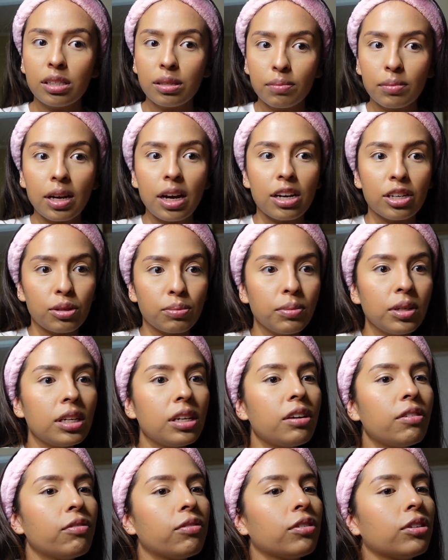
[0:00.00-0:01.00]
cash
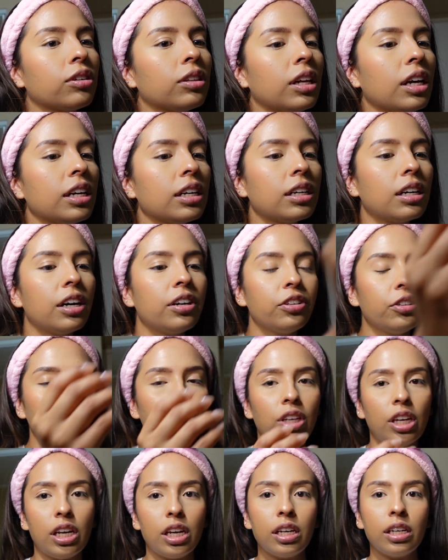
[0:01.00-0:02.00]
money for like other
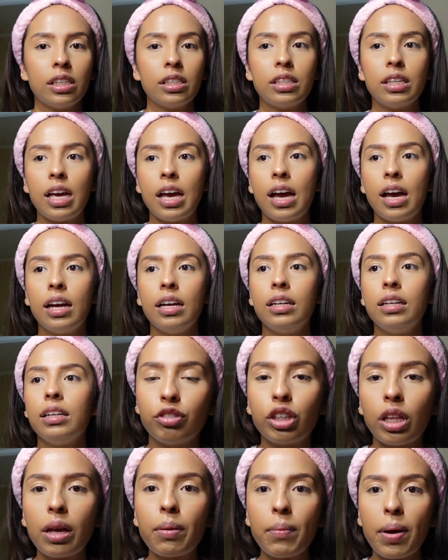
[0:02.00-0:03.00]
things, and for
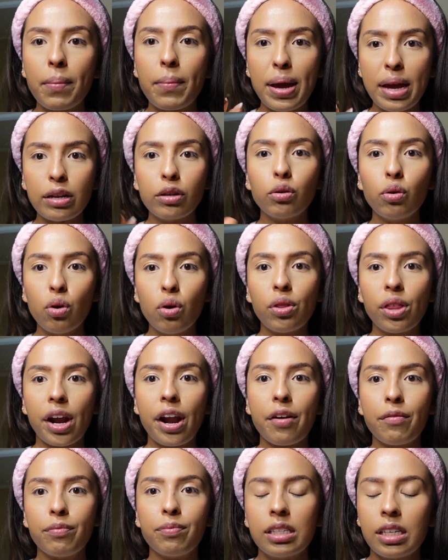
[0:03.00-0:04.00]
like my main goal that
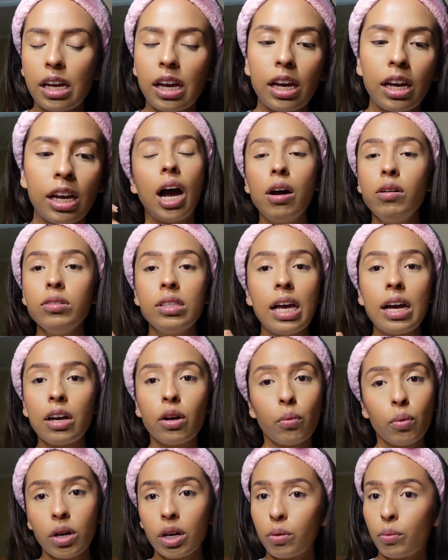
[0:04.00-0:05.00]
I'm saying. How is that
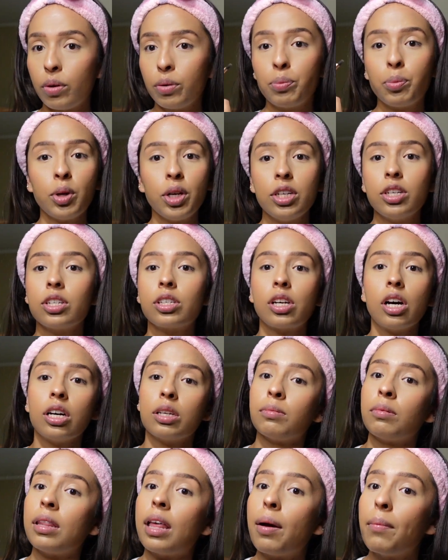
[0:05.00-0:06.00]
gonna work when pre just
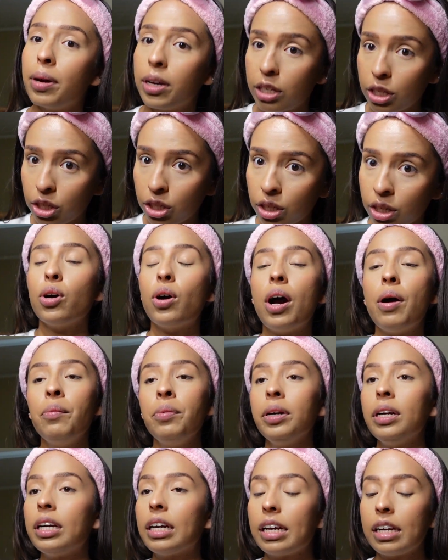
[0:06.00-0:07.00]
cost me that much? So I
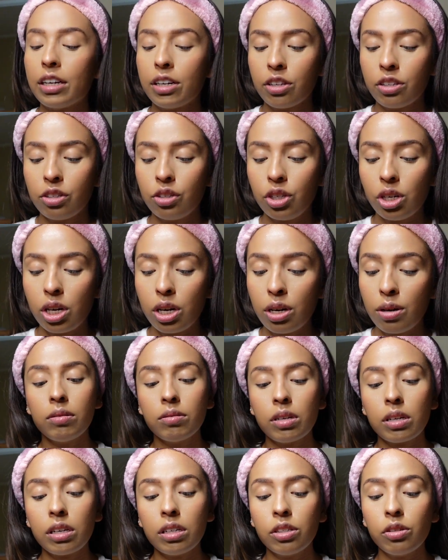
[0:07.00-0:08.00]
wanted to get another job. I was
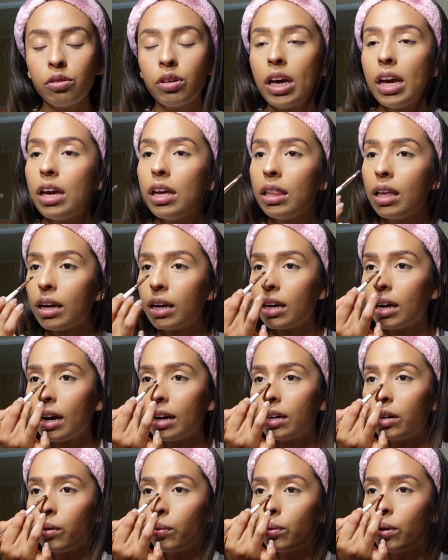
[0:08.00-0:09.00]
like, it's okay, like
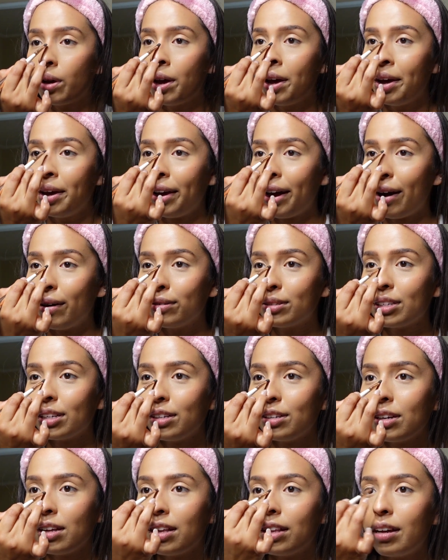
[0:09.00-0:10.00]
I was
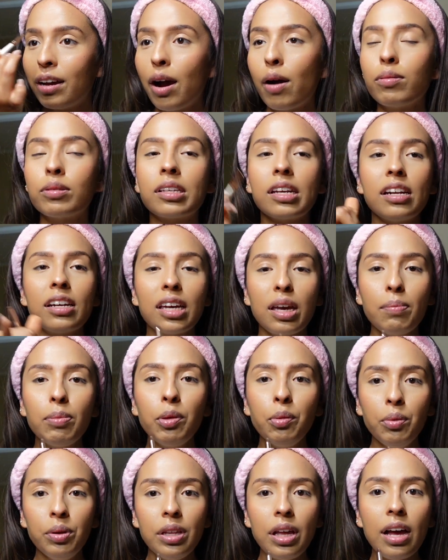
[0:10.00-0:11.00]
gonna keep the
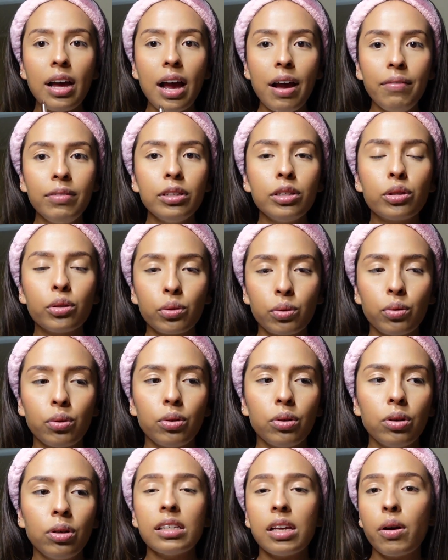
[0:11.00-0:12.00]
one that I have at
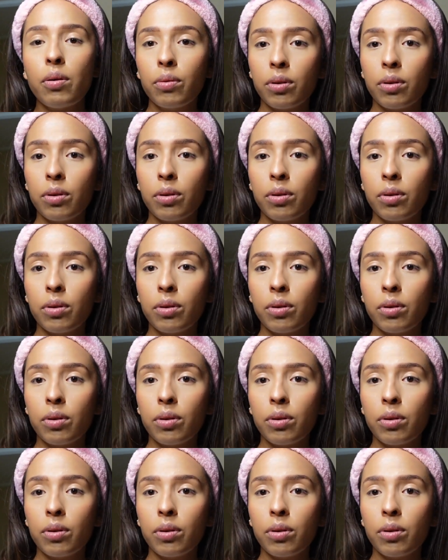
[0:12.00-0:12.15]
school, because I